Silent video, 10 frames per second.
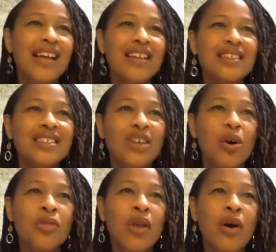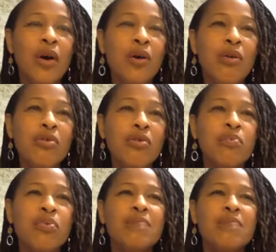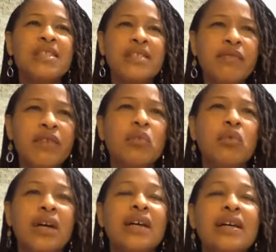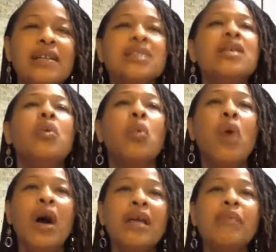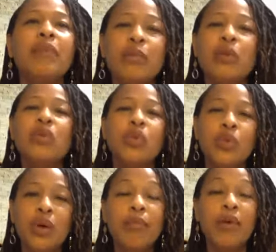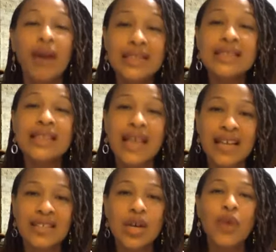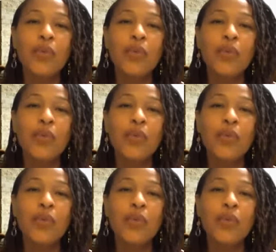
And so the whole premise of it was walking people through a process